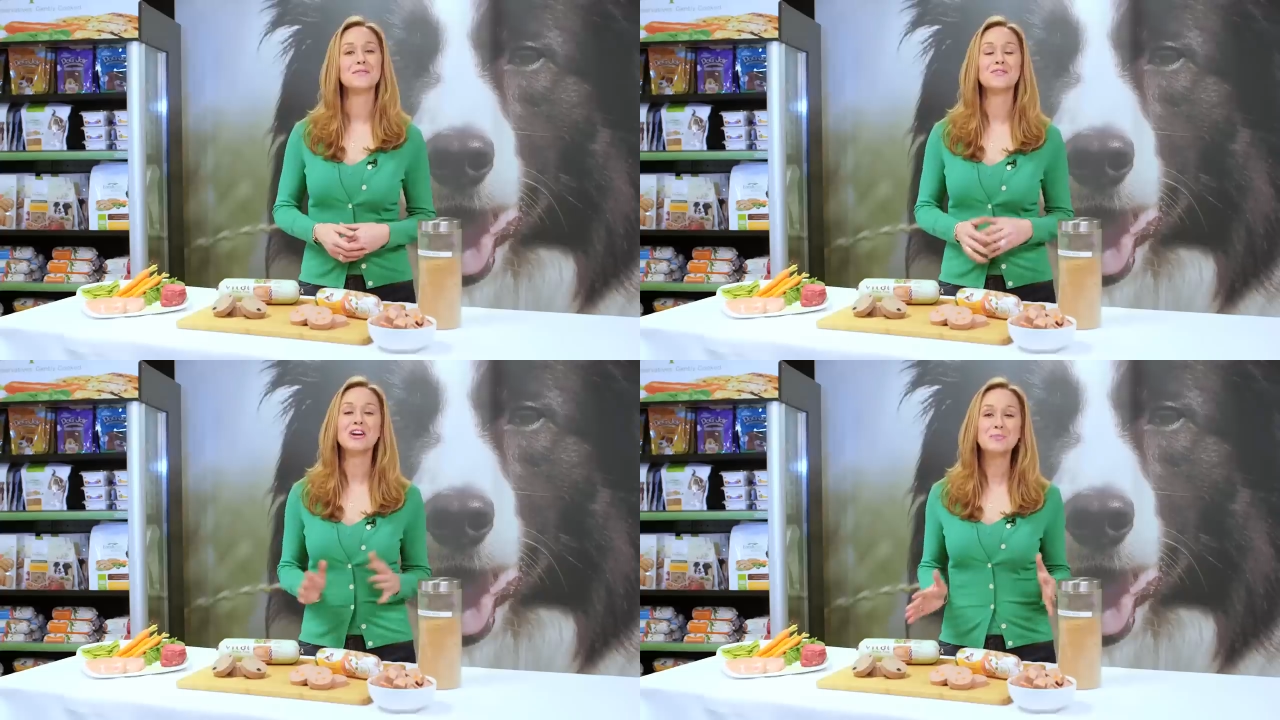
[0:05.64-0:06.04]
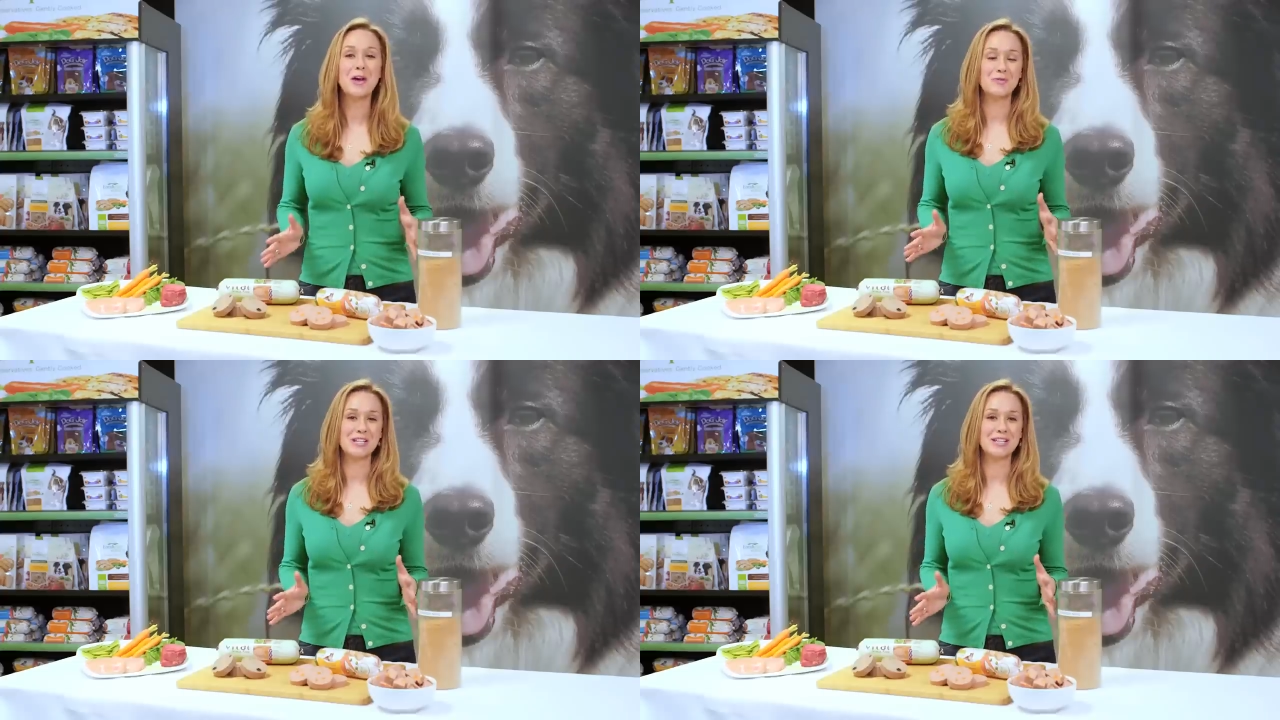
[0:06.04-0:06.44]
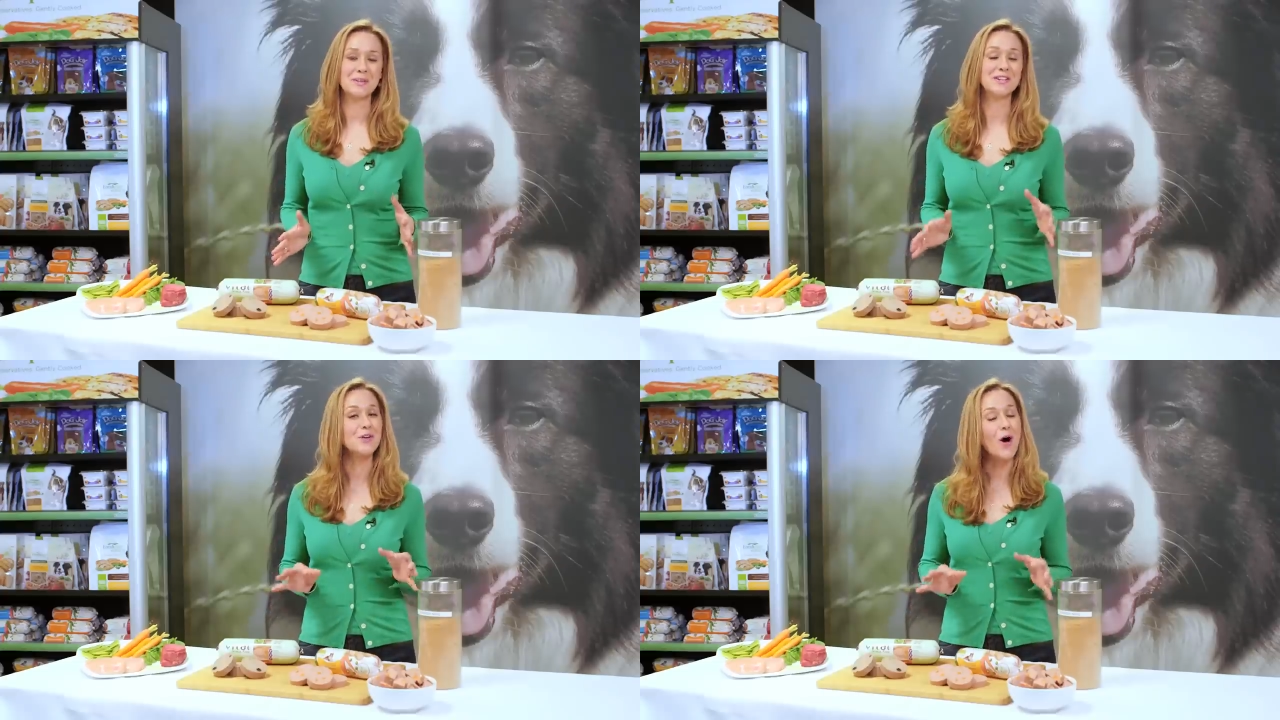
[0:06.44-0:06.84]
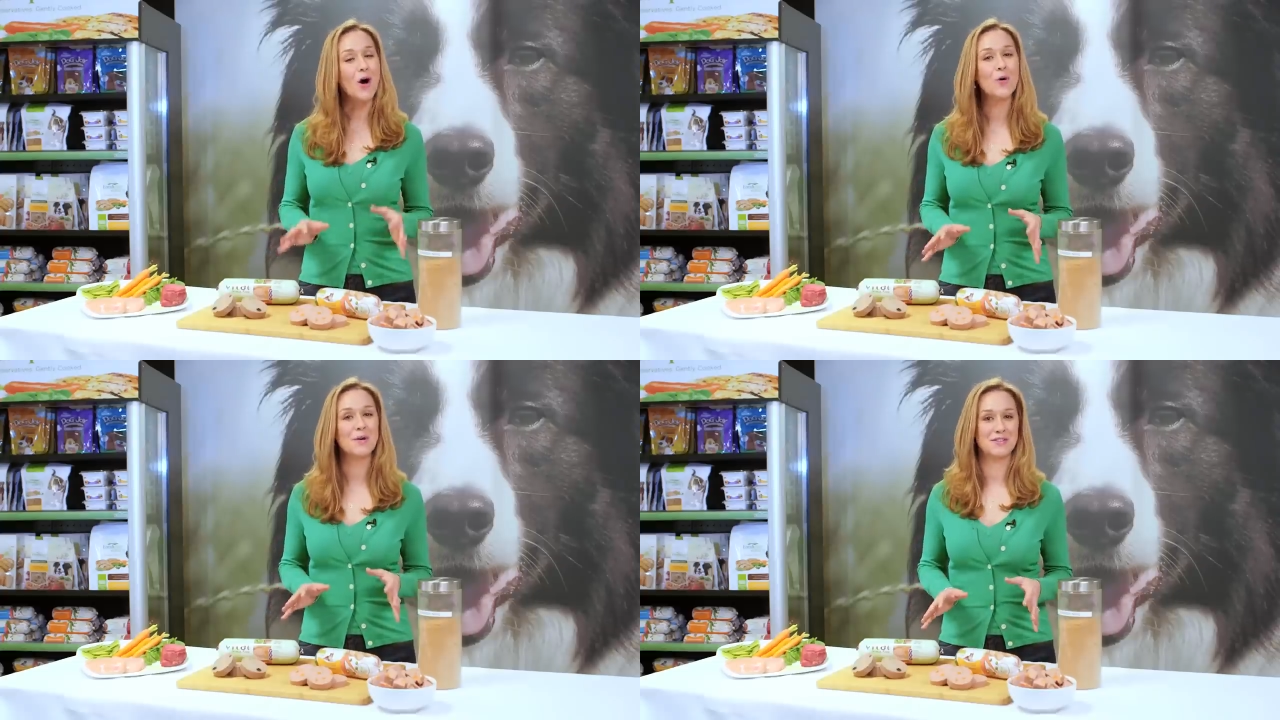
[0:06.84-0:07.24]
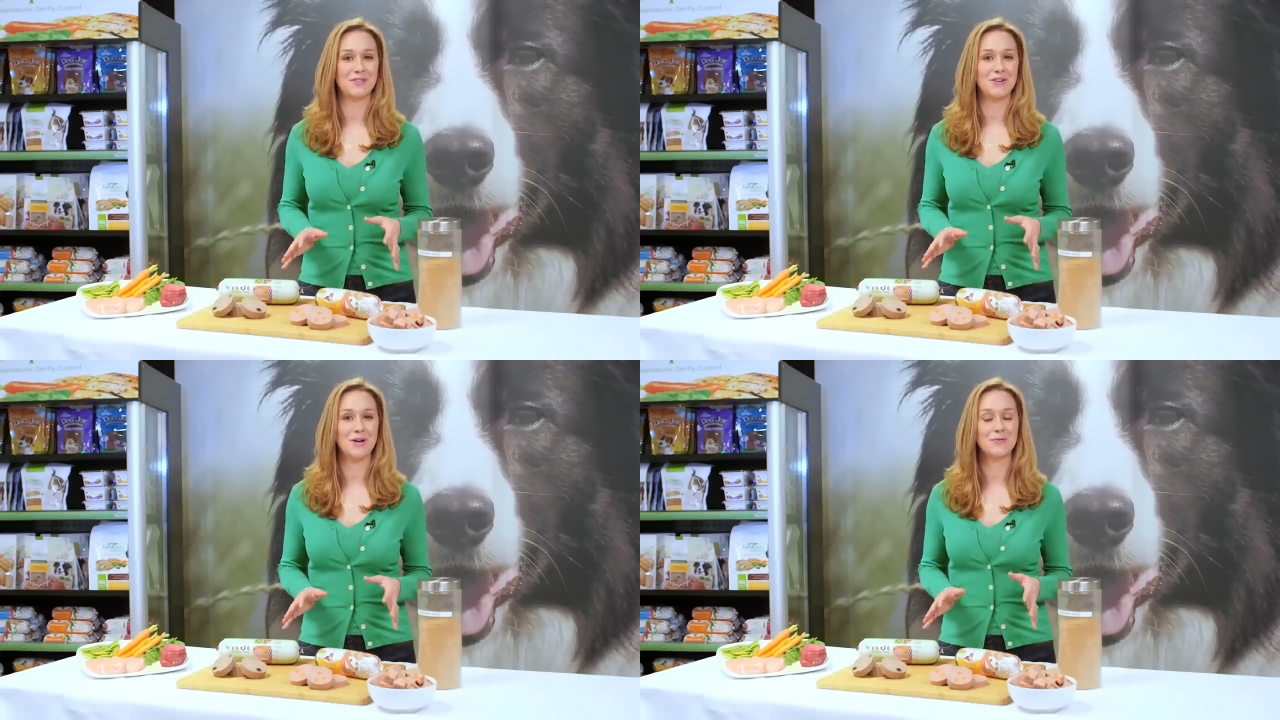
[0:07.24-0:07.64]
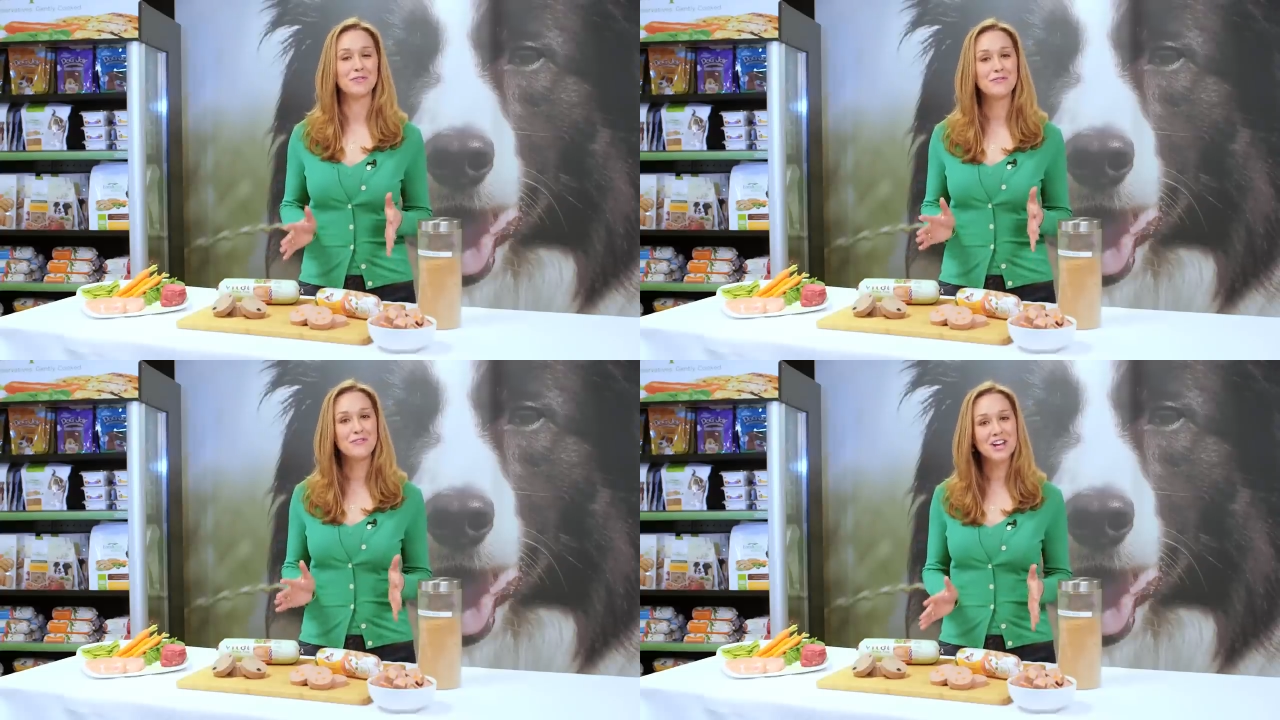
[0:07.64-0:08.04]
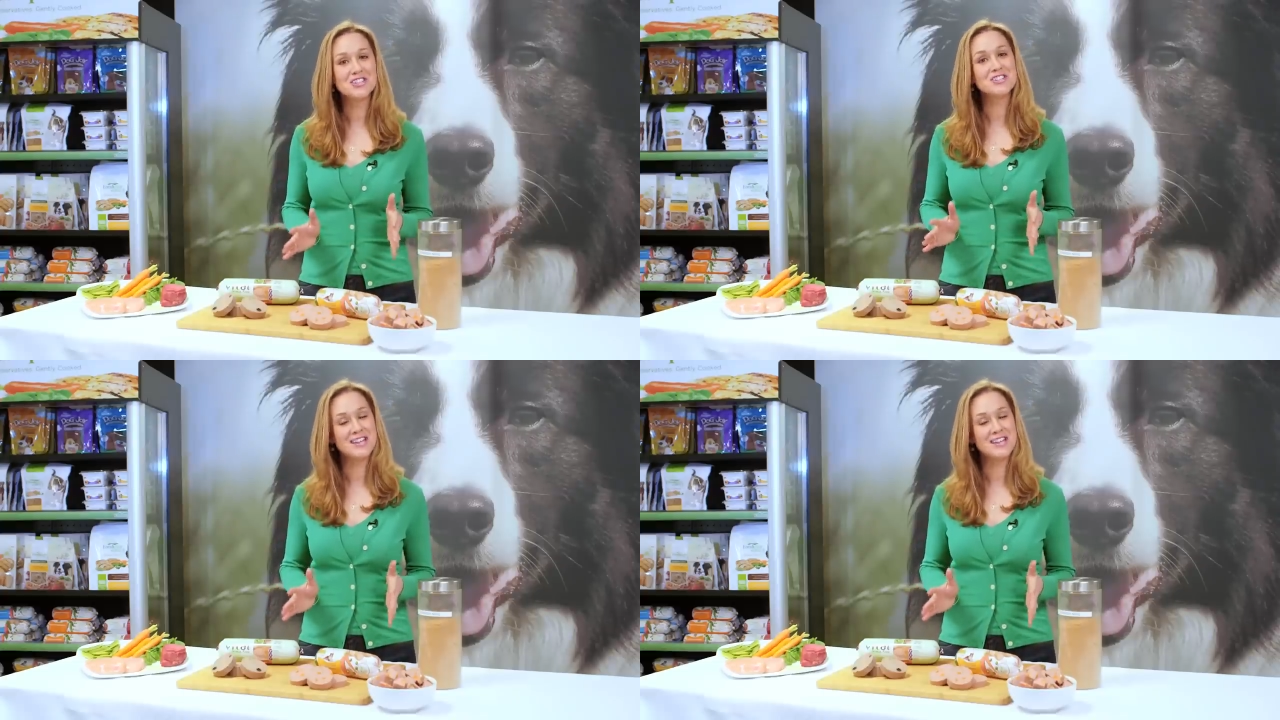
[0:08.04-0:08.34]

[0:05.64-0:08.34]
Freshpet recipes always start with fresh,